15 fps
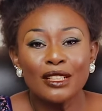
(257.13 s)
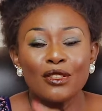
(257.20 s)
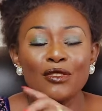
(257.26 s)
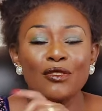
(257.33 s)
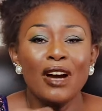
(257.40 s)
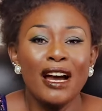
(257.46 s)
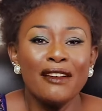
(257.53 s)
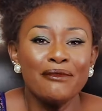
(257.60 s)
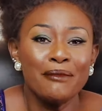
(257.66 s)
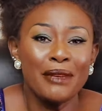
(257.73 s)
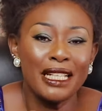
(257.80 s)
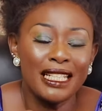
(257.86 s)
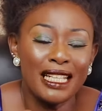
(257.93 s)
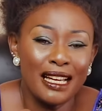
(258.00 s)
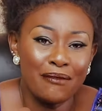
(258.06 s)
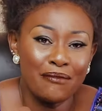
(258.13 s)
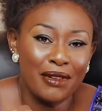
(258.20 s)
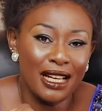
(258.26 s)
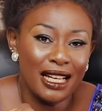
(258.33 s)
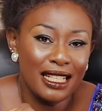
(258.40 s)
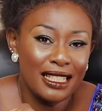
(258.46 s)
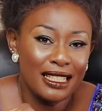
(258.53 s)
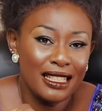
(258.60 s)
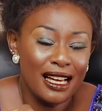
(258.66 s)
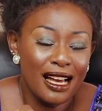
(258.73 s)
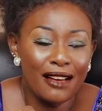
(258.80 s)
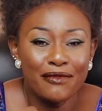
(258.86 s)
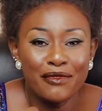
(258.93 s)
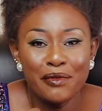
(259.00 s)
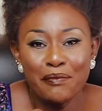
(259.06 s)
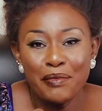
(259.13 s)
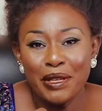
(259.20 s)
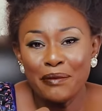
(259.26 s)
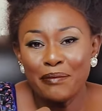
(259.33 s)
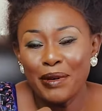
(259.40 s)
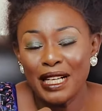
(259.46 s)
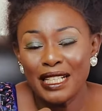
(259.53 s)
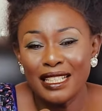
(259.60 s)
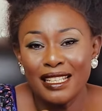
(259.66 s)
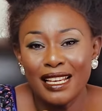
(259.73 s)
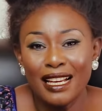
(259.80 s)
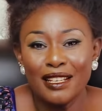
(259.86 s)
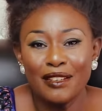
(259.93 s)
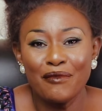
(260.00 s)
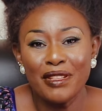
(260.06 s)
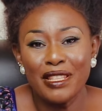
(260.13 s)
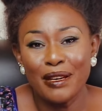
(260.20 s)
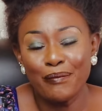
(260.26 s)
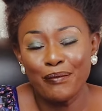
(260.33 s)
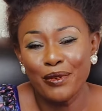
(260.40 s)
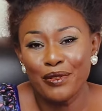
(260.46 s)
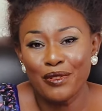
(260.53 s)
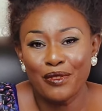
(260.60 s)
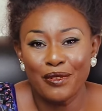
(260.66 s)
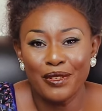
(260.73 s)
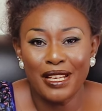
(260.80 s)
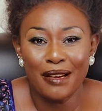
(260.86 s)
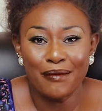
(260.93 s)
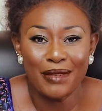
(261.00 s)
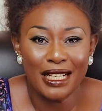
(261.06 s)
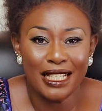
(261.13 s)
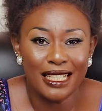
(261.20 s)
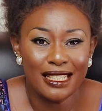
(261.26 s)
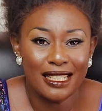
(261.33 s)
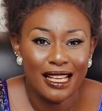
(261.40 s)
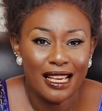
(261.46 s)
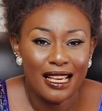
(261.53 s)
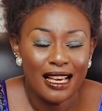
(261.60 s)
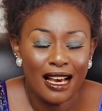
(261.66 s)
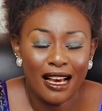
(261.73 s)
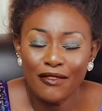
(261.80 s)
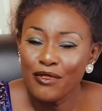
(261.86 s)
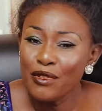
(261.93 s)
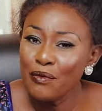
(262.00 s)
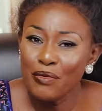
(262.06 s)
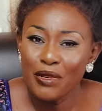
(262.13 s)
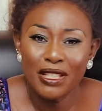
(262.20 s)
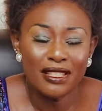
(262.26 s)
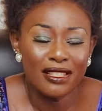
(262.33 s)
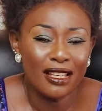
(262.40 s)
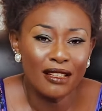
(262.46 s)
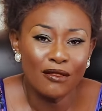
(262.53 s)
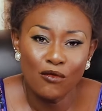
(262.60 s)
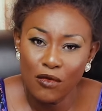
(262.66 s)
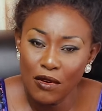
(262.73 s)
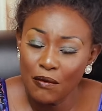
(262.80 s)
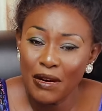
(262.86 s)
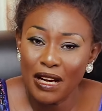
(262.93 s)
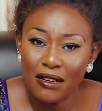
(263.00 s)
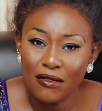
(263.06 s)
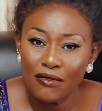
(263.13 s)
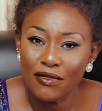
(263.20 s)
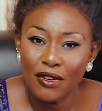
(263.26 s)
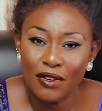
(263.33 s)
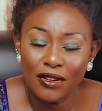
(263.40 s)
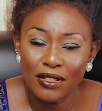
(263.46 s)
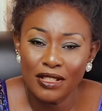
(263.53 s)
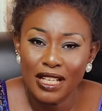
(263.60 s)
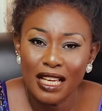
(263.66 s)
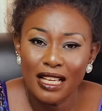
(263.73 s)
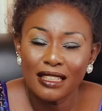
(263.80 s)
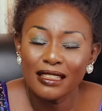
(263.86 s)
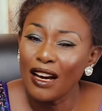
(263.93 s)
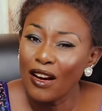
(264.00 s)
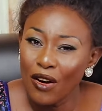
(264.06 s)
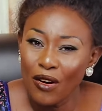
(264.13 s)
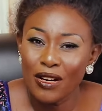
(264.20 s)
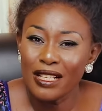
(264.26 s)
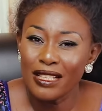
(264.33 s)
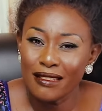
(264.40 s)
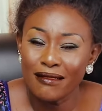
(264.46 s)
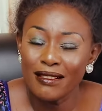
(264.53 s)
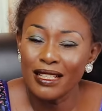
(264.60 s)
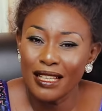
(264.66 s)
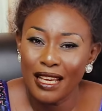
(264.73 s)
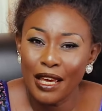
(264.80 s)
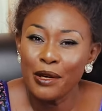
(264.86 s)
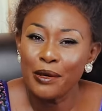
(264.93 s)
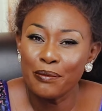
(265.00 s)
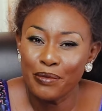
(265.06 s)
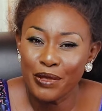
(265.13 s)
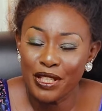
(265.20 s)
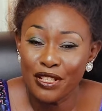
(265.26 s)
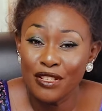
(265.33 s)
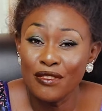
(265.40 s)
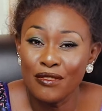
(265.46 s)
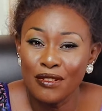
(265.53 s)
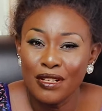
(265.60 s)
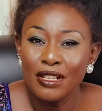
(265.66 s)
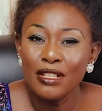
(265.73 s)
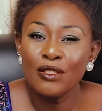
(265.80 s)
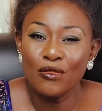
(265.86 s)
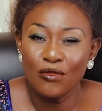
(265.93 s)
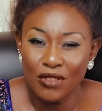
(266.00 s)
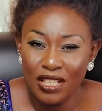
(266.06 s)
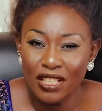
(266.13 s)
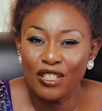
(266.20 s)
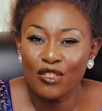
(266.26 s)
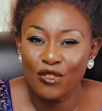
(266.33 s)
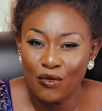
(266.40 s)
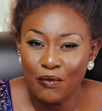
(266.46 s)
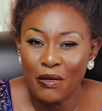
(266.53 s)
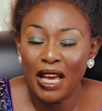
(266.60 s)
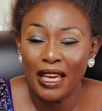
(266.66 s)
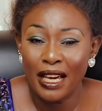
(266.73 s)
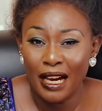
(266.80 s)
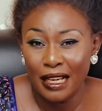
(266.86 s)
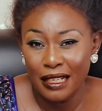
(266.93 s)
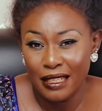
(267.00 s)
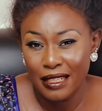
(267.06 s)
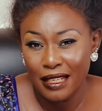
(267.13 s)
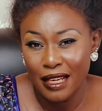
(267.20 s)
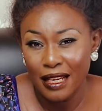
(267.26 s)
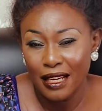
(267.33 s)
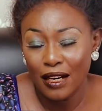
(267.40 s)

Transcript: Do you have my number? Have you been partnering with Apostle Damaris? Have you been saying, woman of God, God is really helping you to reach to my heart.